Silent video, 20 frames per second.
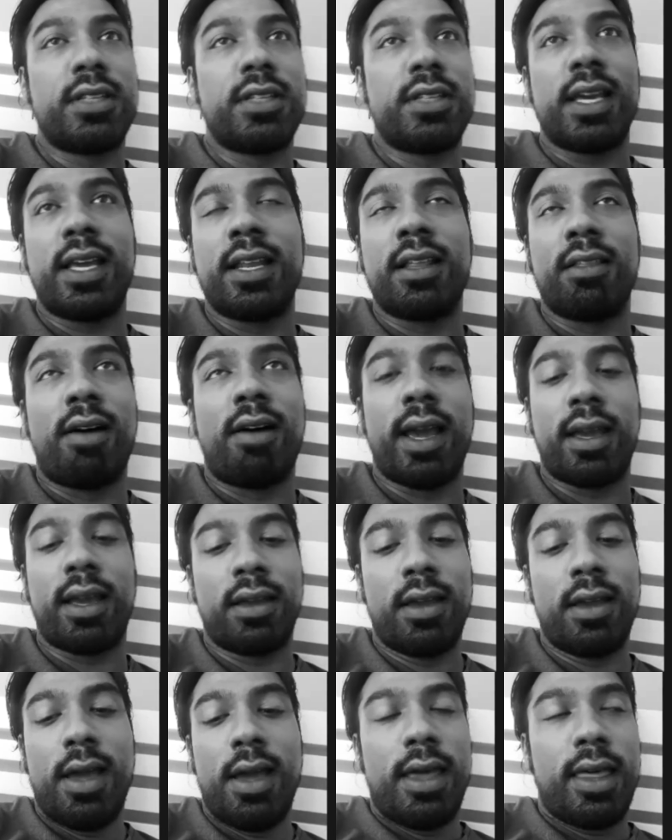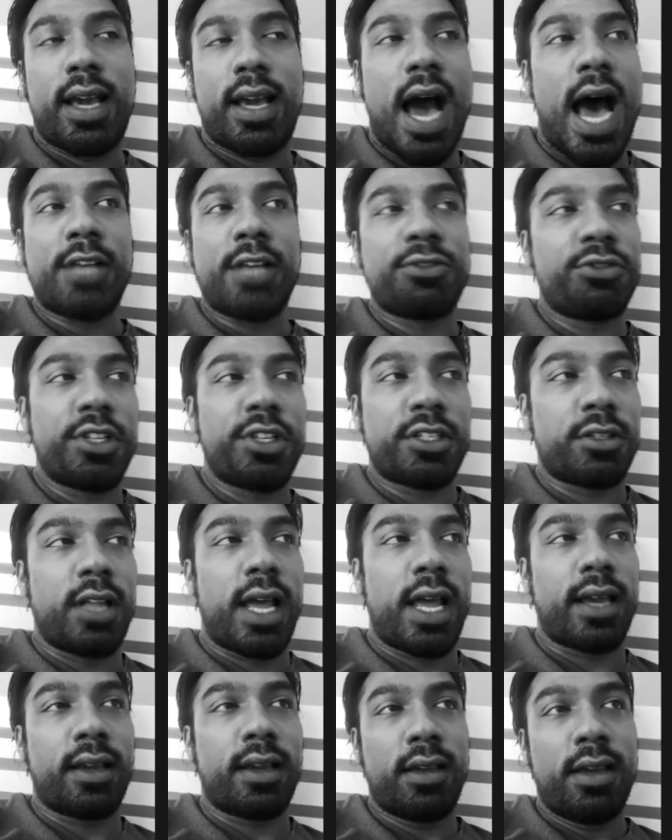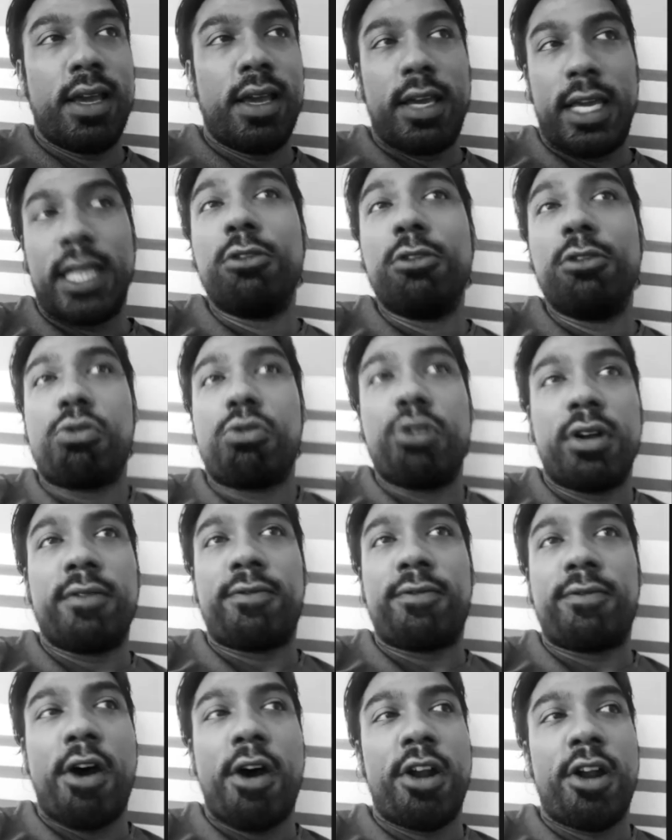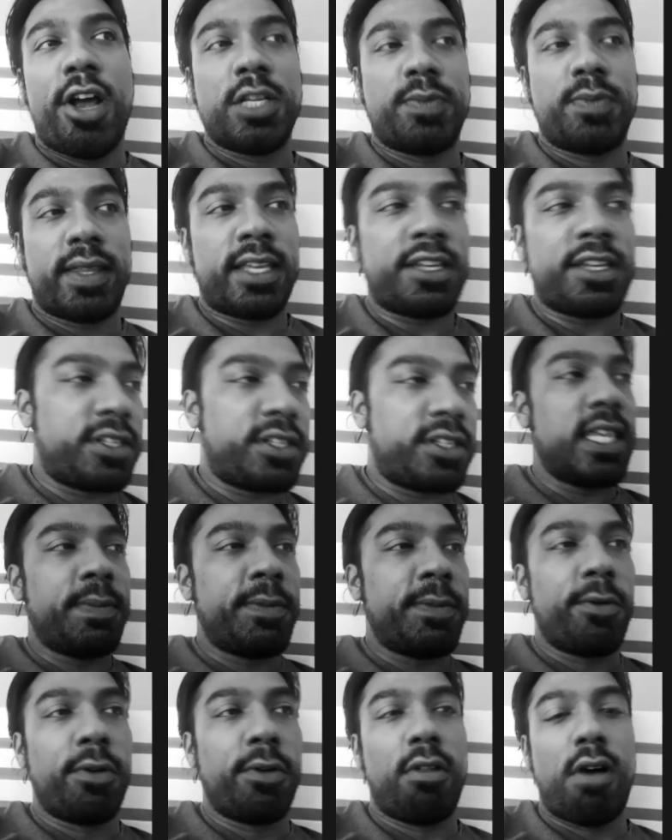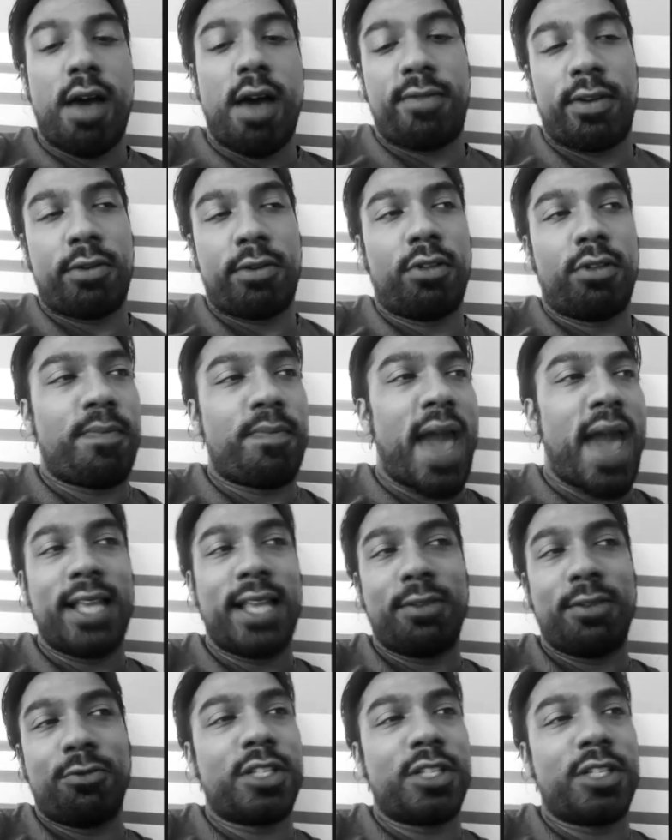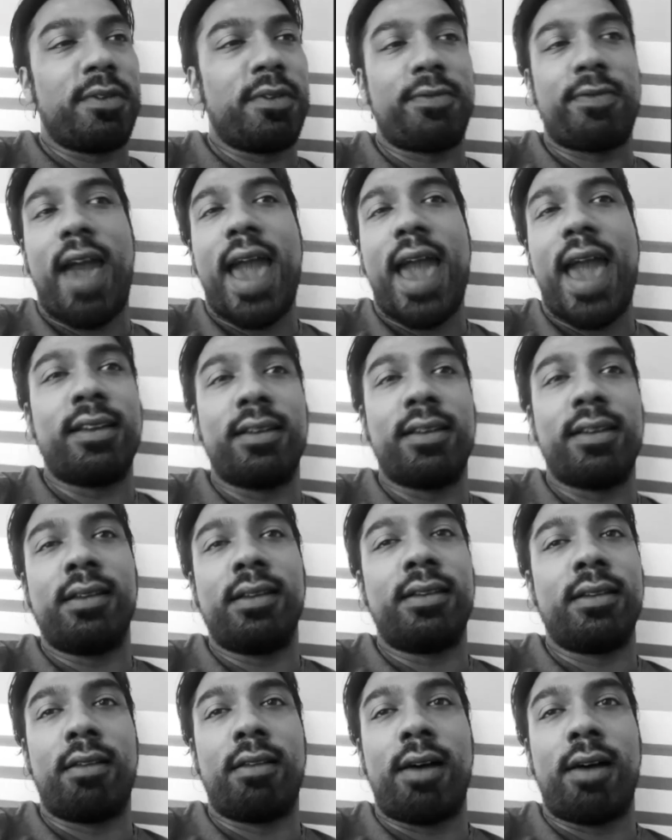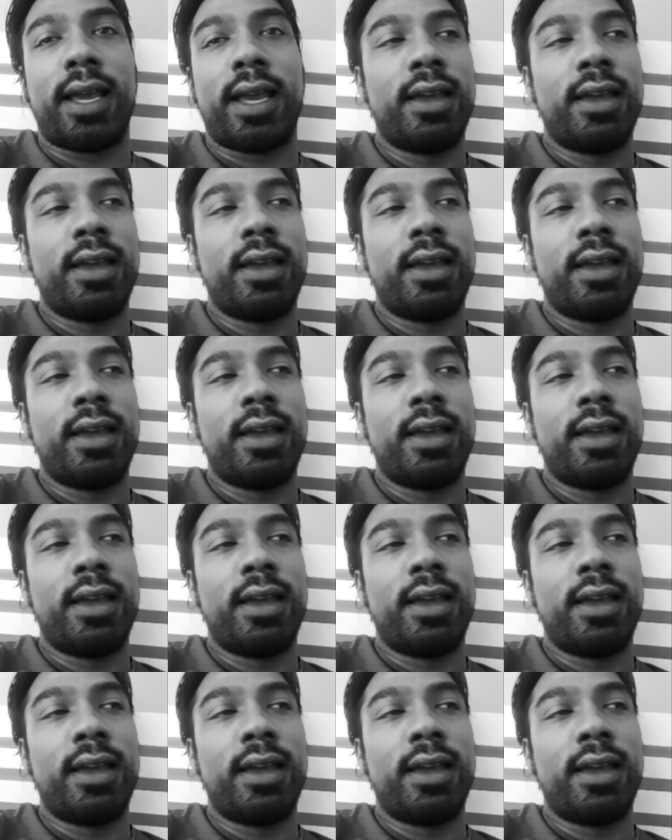Mm-hmm. And like cars were just like, it looked good in photos, but then you see them in real life and all the paint would just be faded and like,